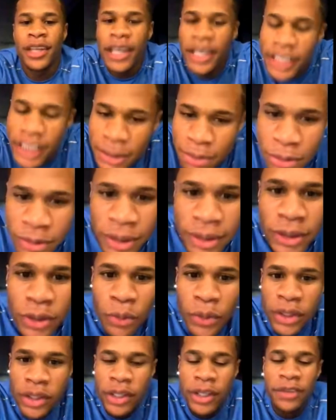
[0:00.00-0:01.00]
He just moved up to
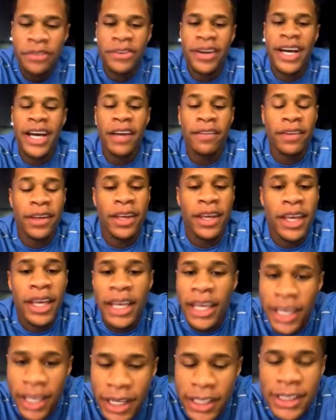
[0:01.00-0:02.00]
one
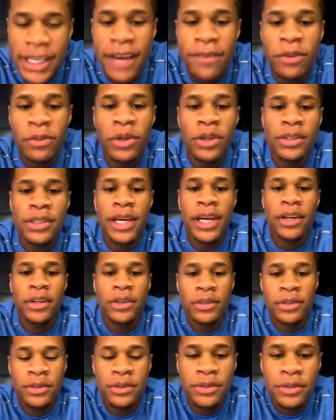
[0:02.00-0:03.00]
thirty-five. He doesn't have a real
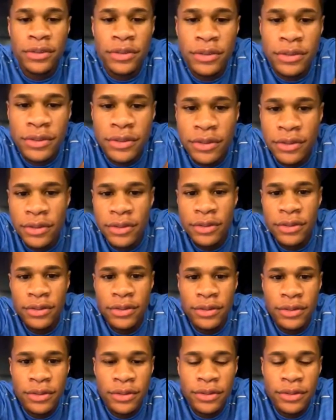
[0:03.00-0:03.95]
title. Okay.